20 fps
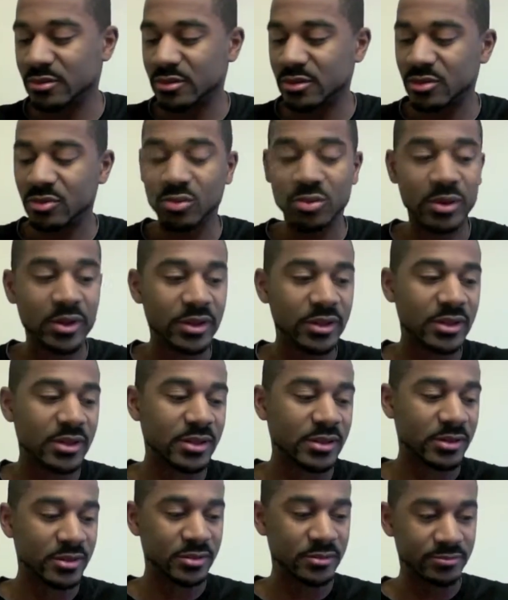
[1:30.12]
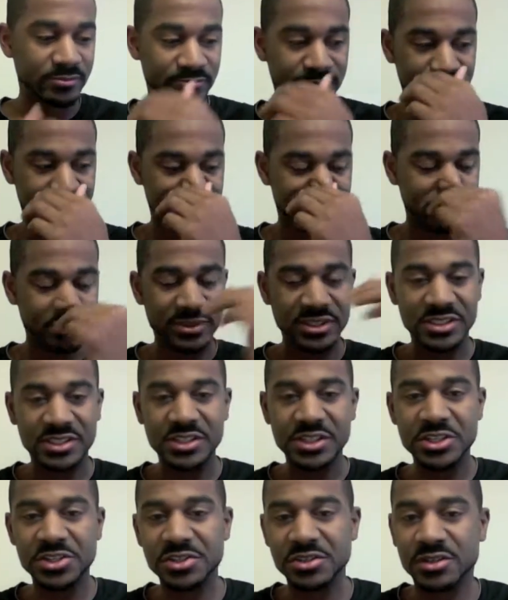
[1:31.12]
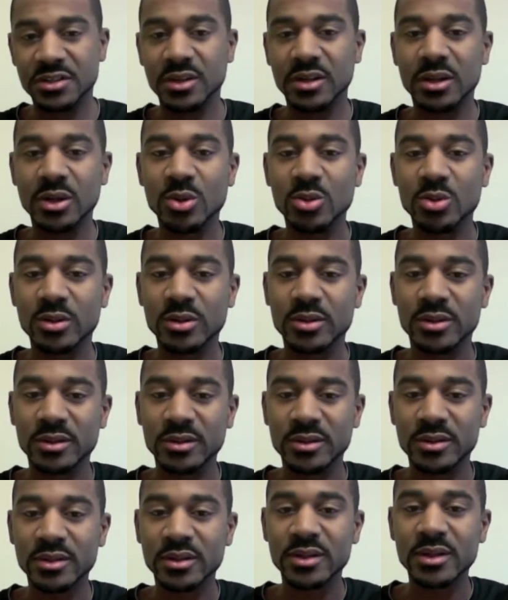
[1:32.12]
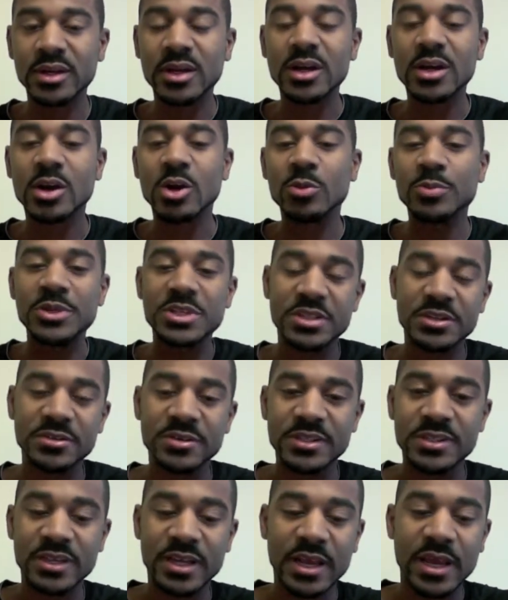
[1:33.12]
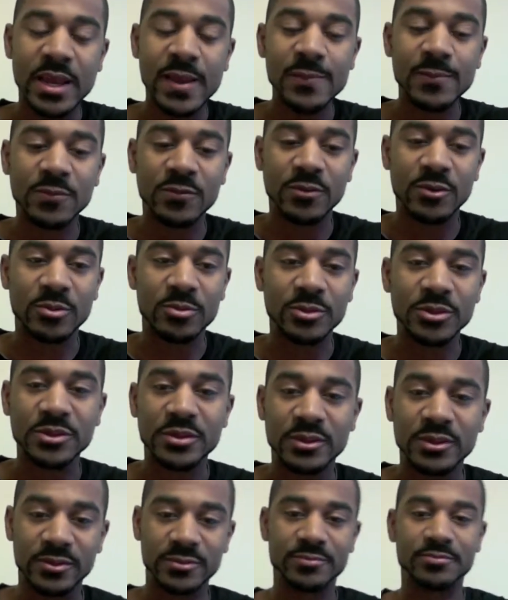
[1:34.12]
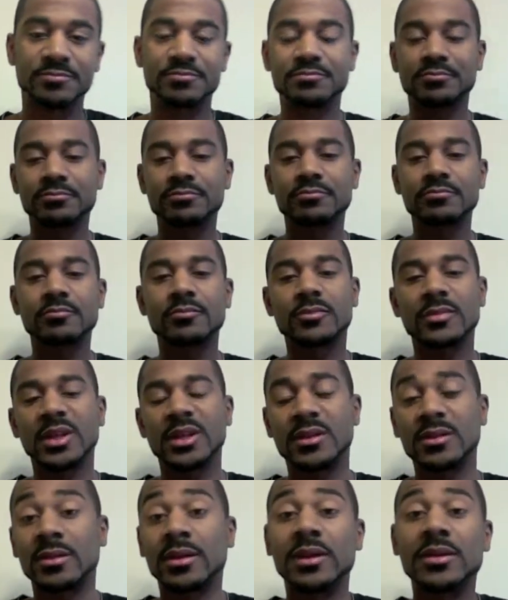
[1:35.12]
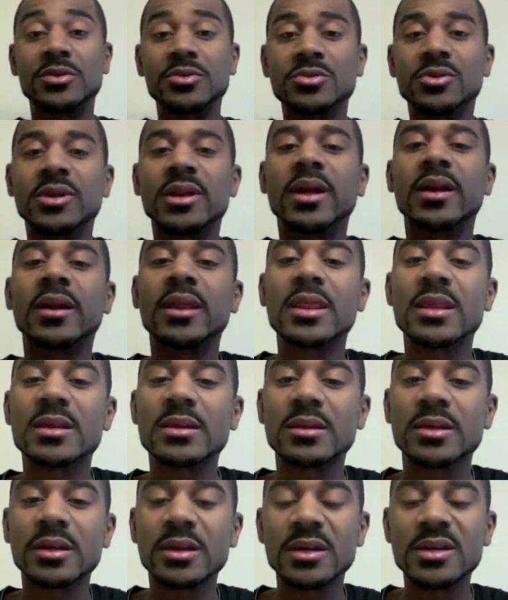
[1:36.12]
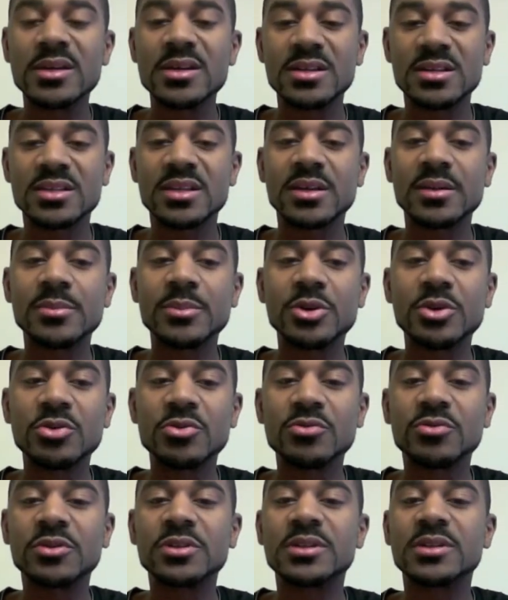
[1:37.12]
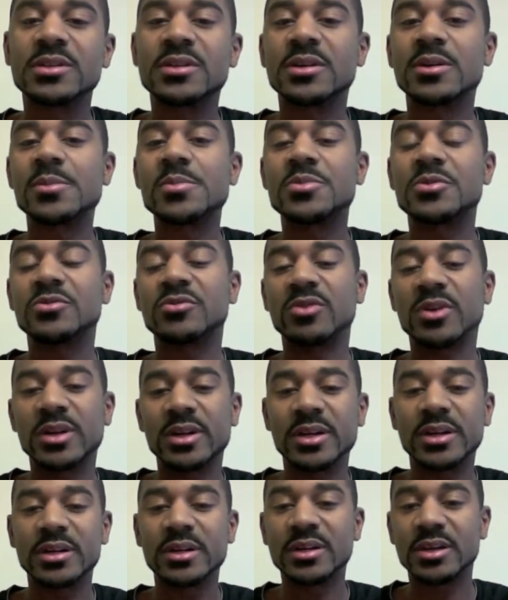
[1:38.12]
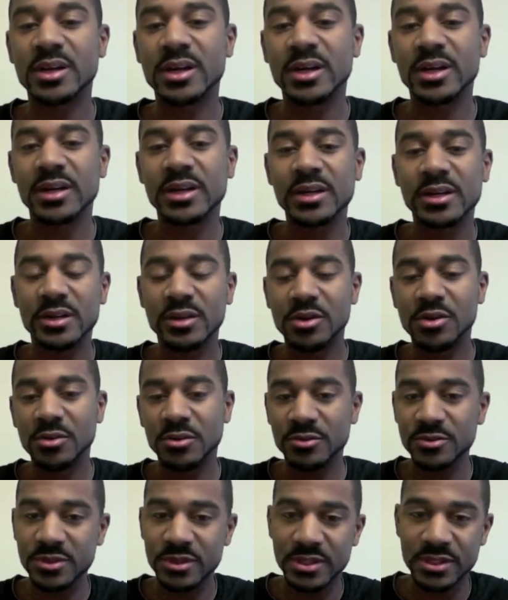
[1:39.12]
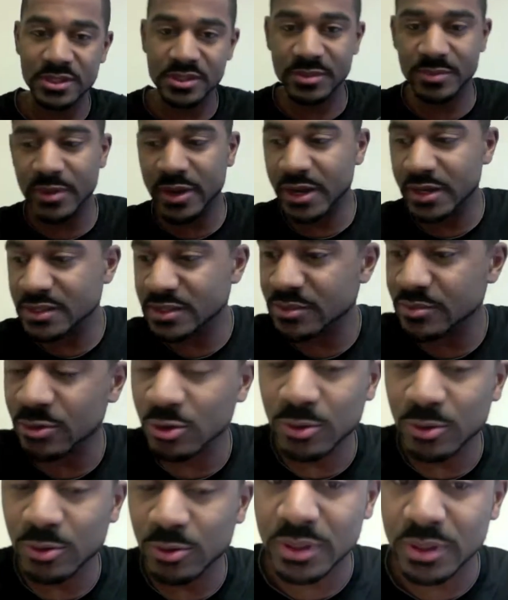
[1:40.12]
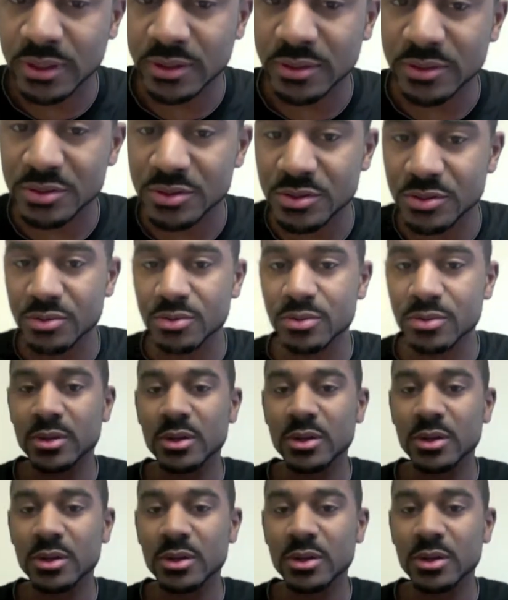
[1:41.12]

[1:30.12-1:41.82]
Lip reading: where the decision to lower the Kobe series came from. They do a lot of the same maneuvers in terms of running, cutting, and all those things that basketball players do.